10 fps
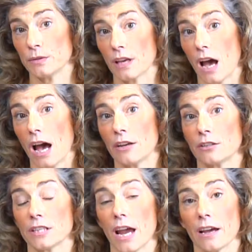is the higher
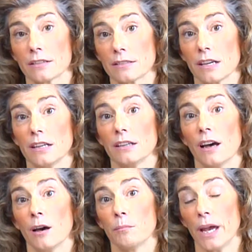tax
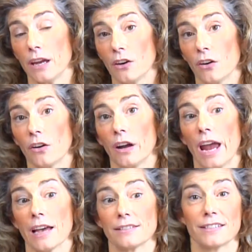payer,
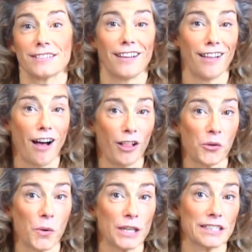has to sell all at
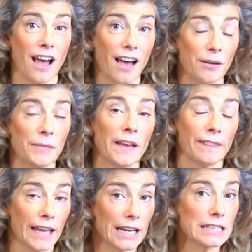one time,
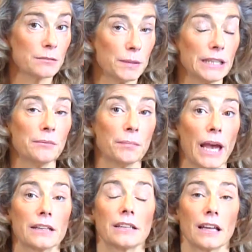that has a big
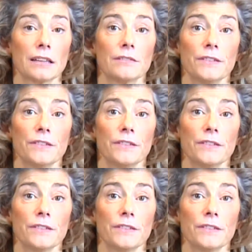impact on the